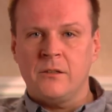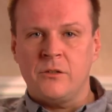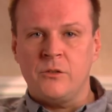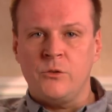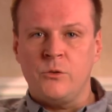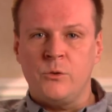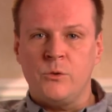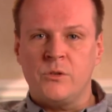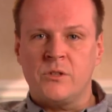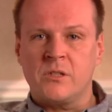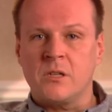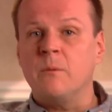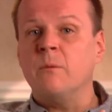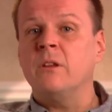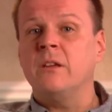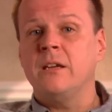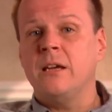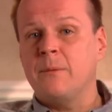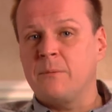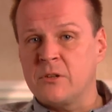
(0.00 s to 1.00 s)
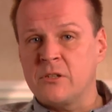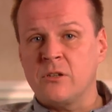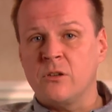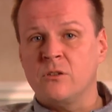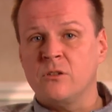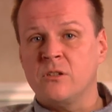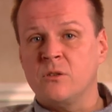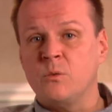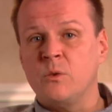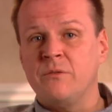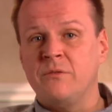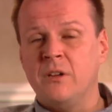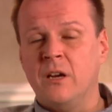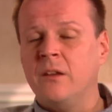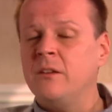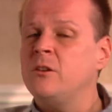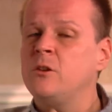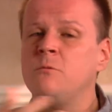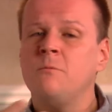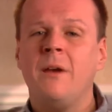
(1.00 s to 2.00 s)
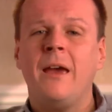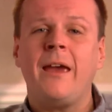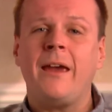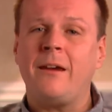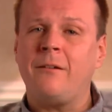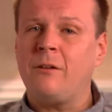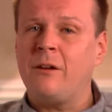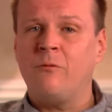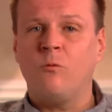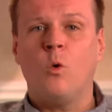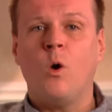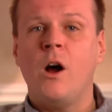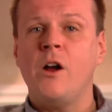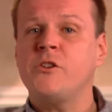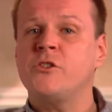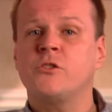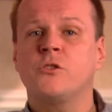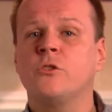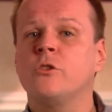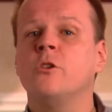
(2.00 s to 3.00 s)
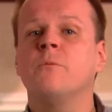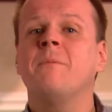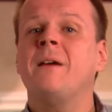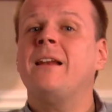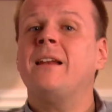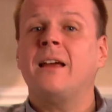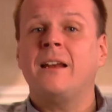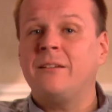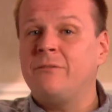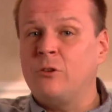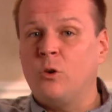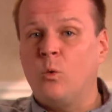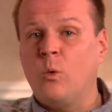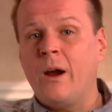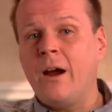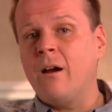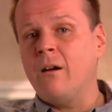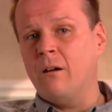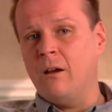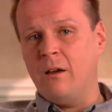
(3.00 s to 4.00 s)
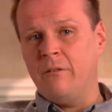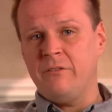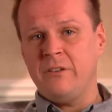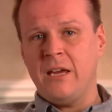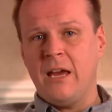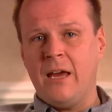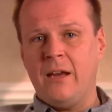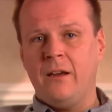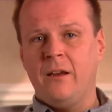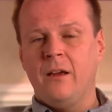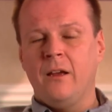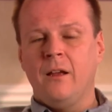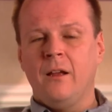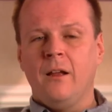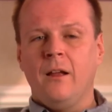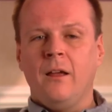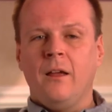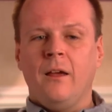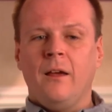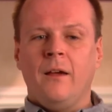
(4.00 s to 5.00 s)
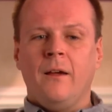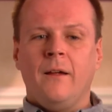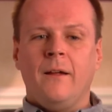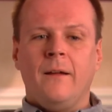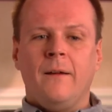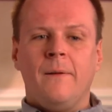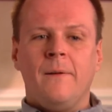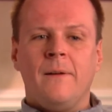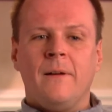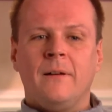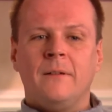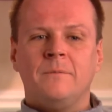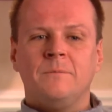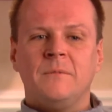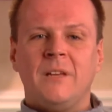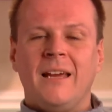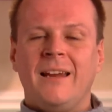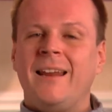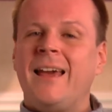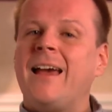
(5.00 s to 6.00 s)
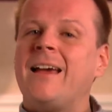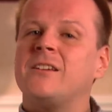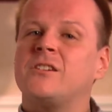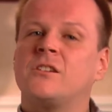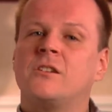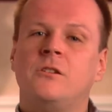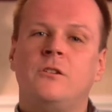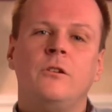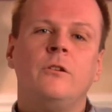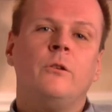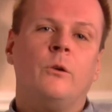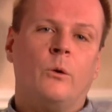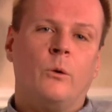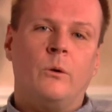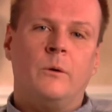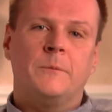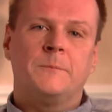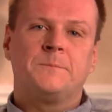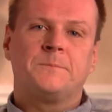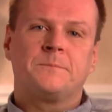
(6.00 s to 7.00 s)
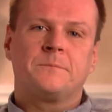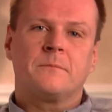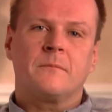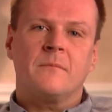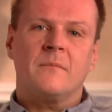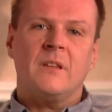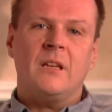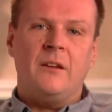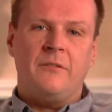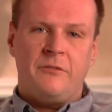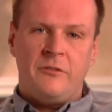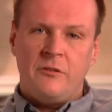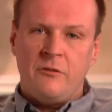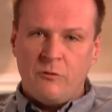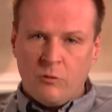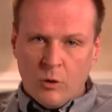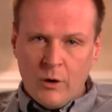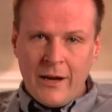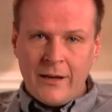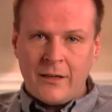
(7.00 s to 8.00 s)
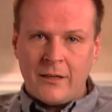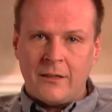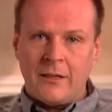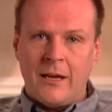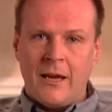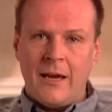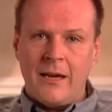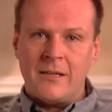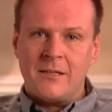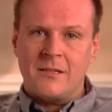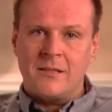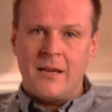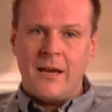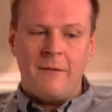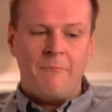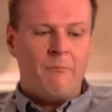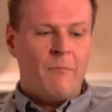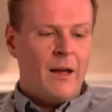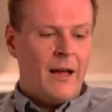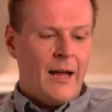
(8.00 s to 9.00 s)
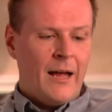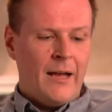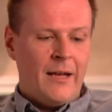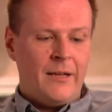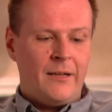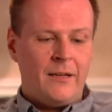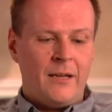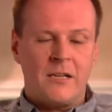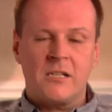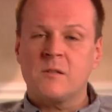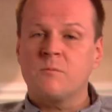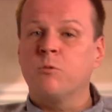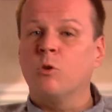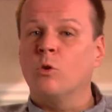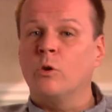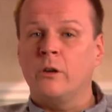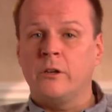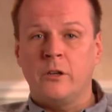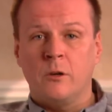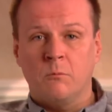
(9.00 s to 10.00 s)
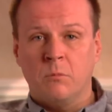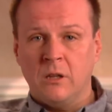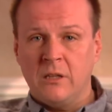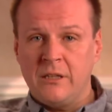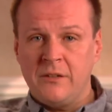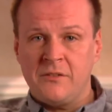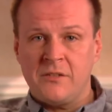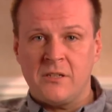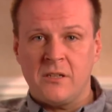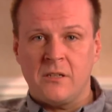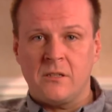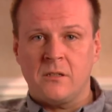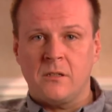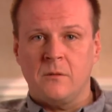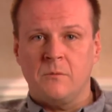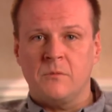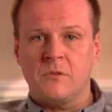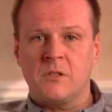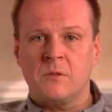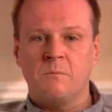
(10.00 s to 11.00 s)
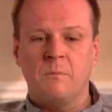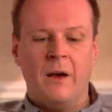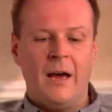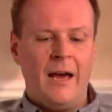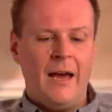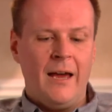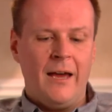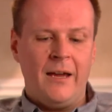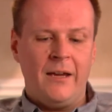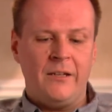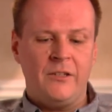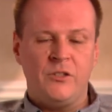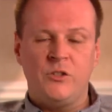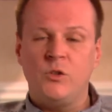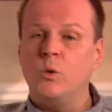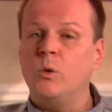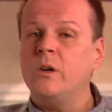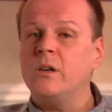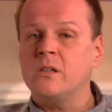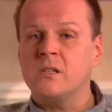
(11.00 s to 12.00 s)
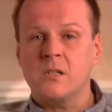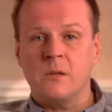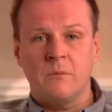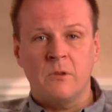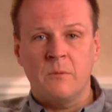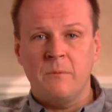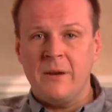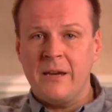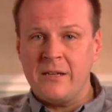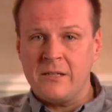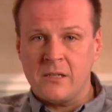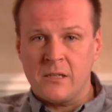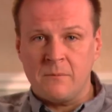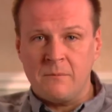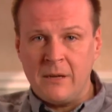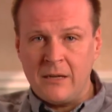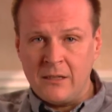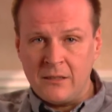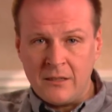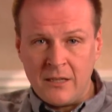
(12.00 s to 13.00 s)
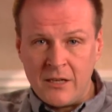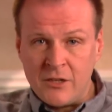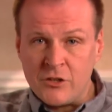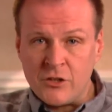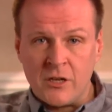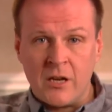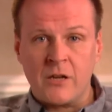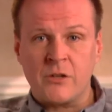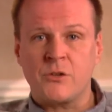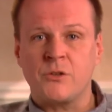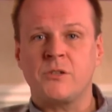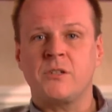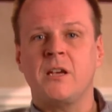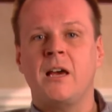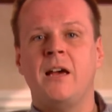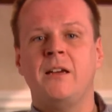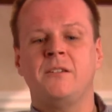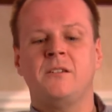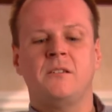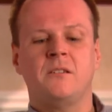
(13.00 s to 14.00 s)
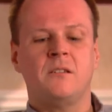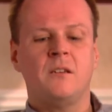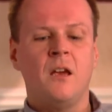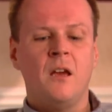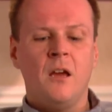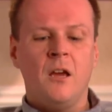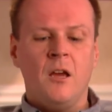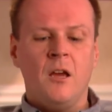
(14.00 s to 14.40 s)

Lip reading: to some of the episodes that we've done that you may have watched or you may not even aware of yet, and ask you if you've recognized that by exploring your belief systems, by doing some of the basic meditation exercises,